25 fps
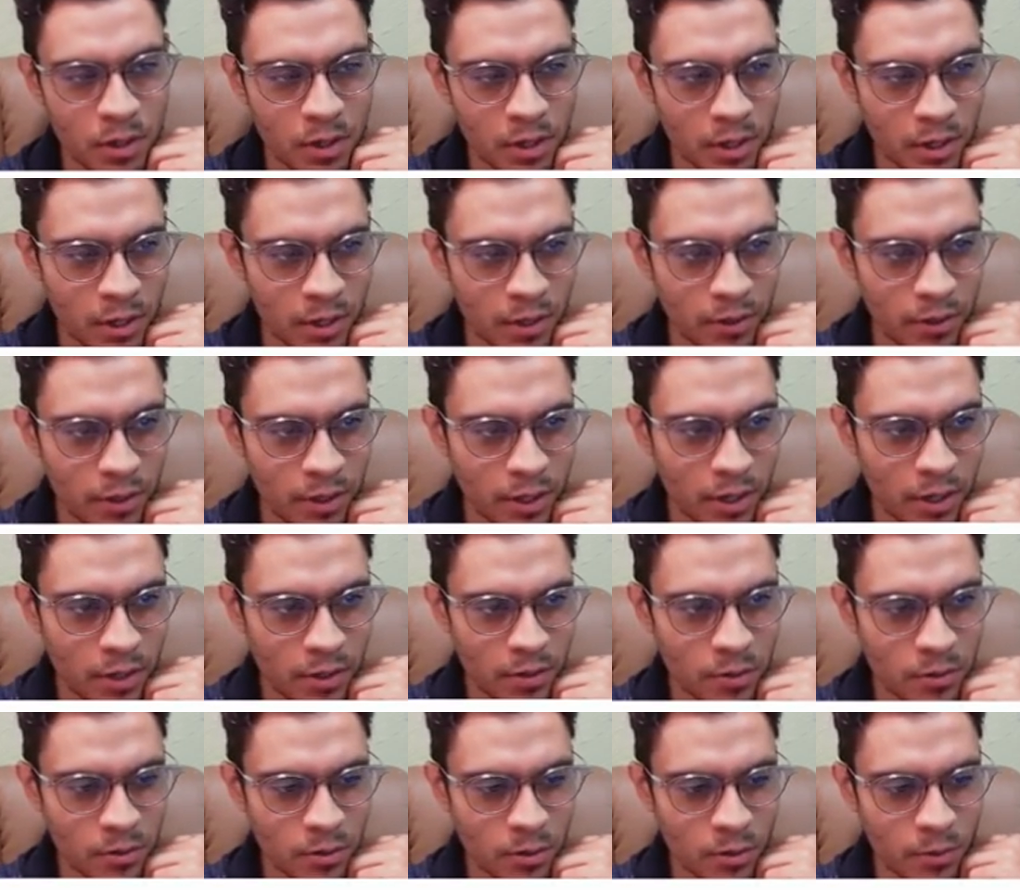They can
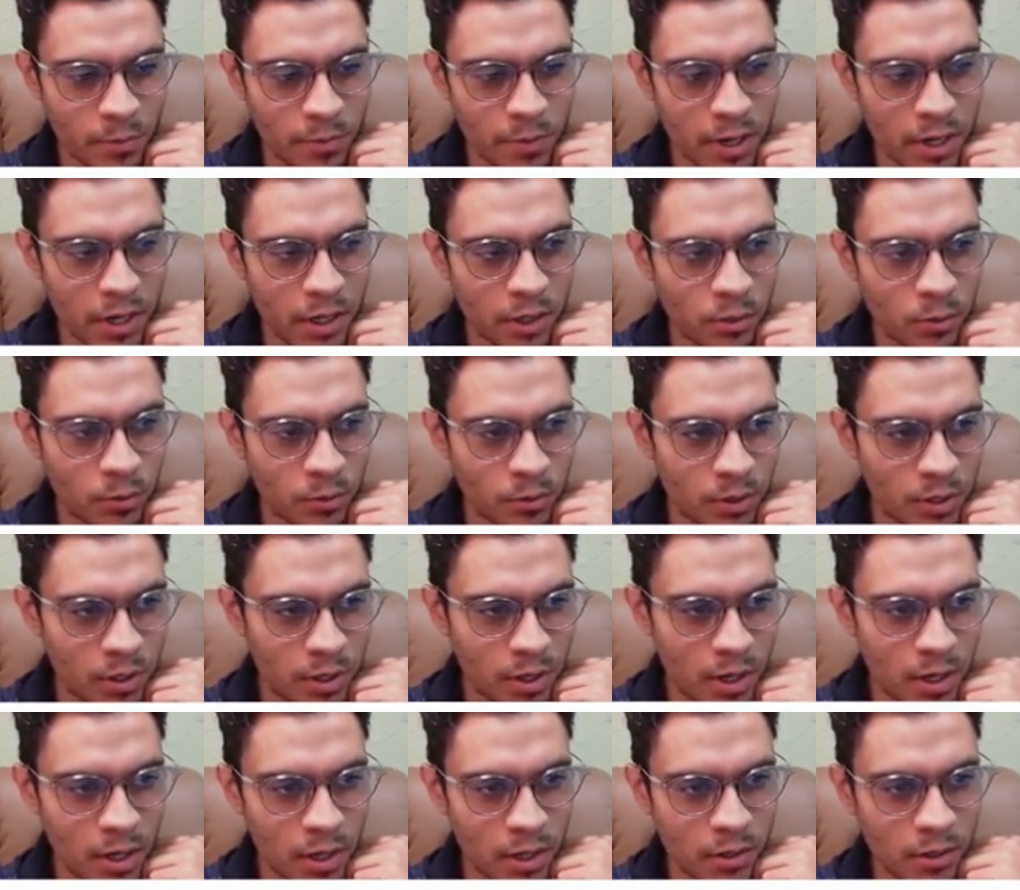just go back to
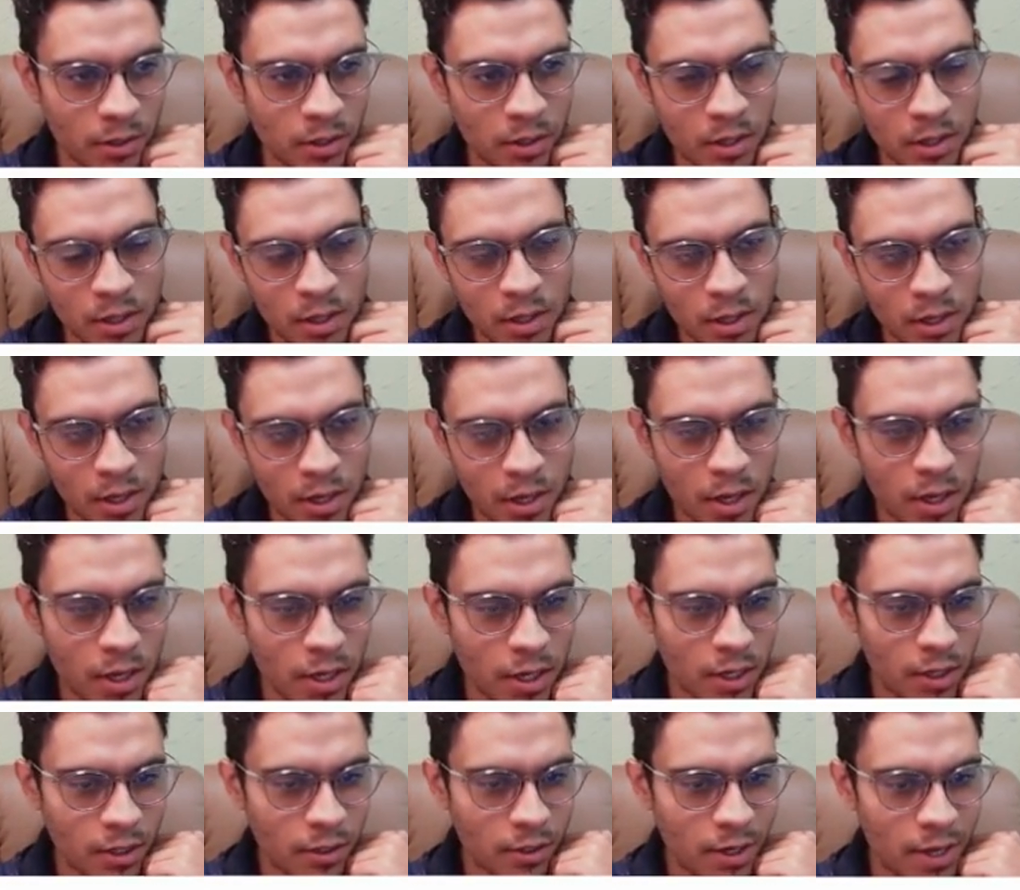d8.
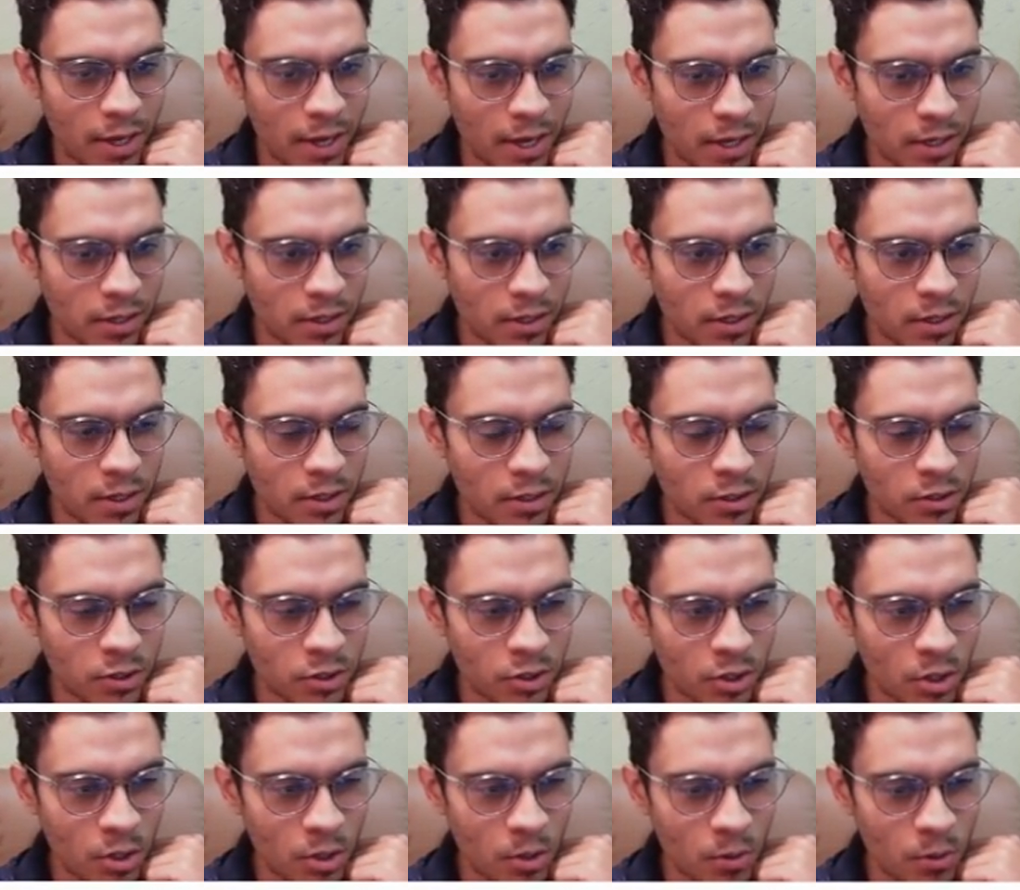And engines
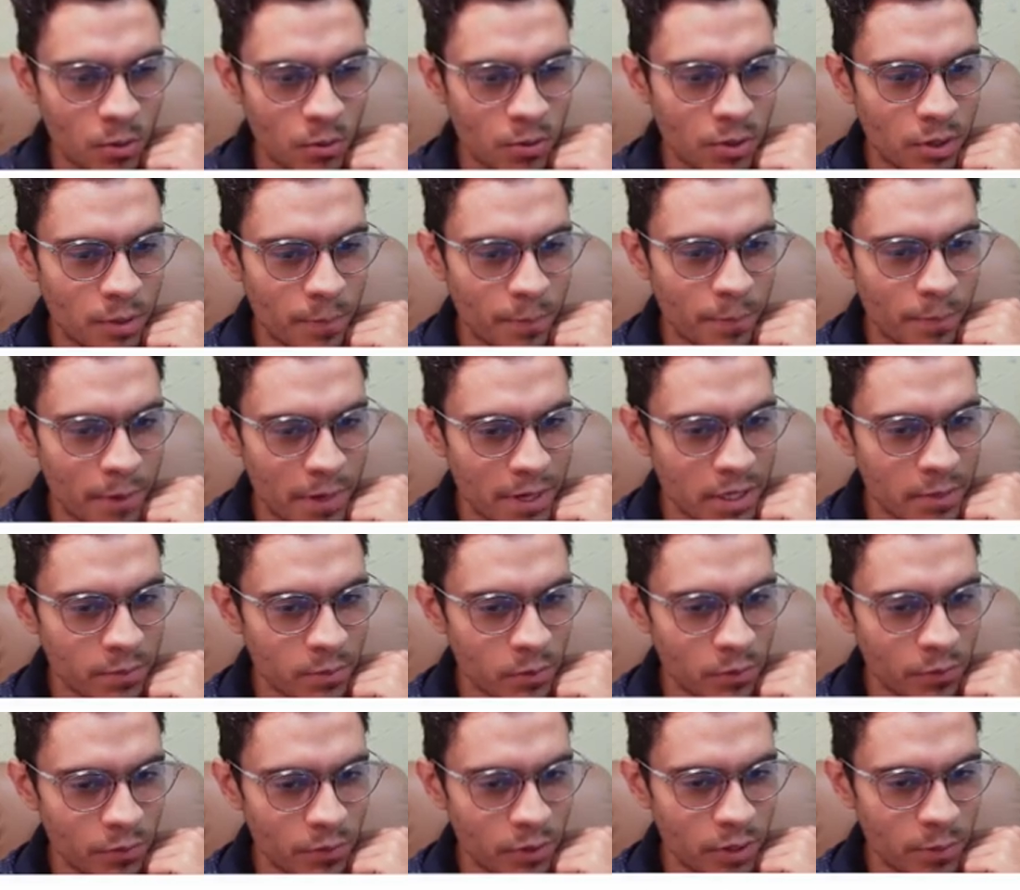show the best
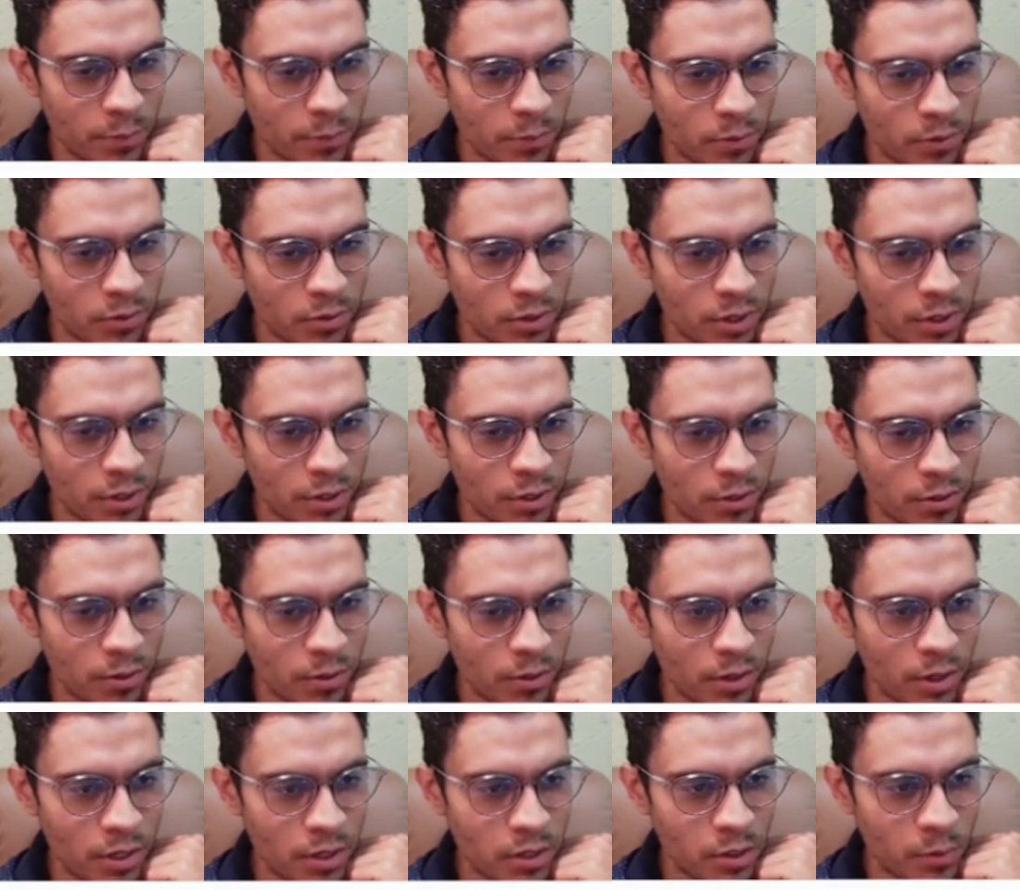move in the position
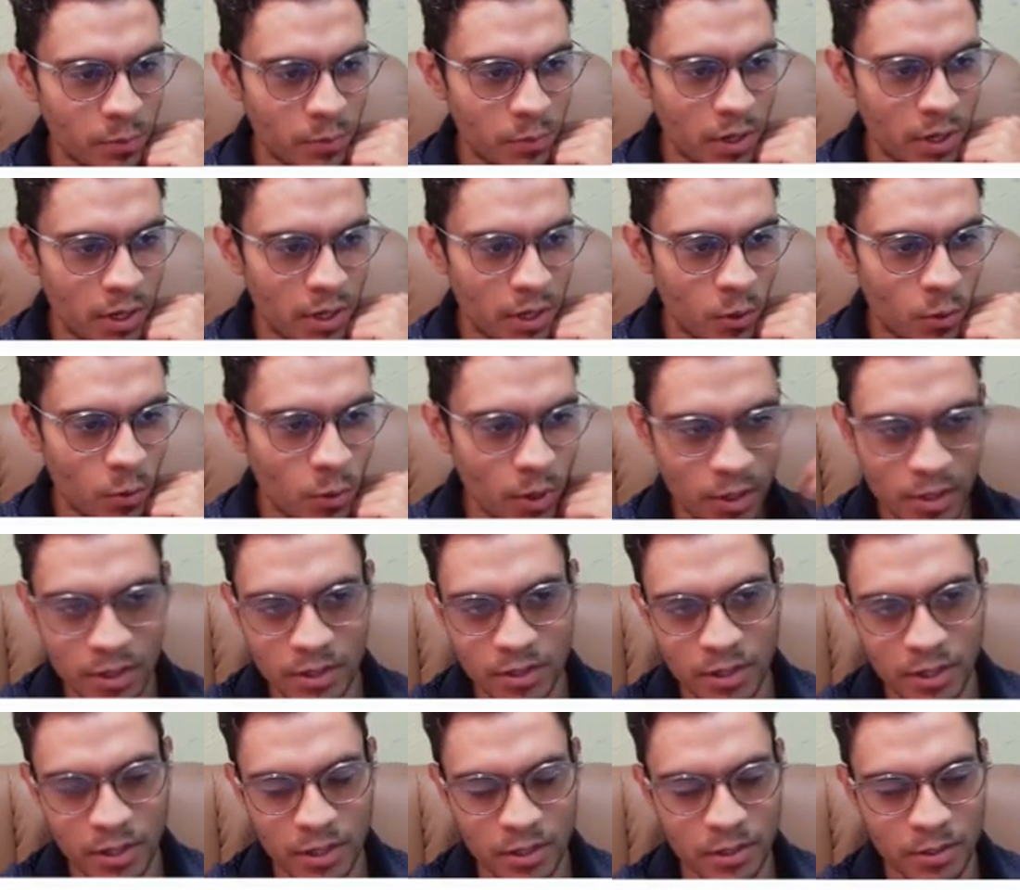is to play queen
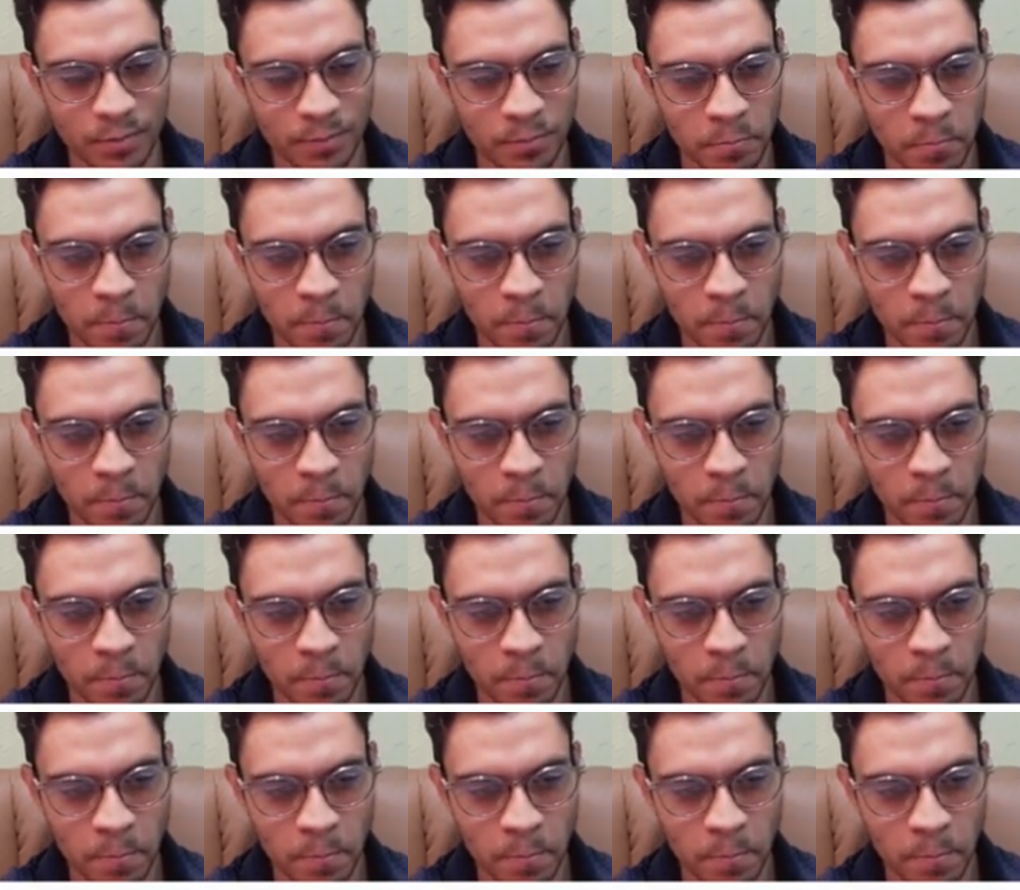d6.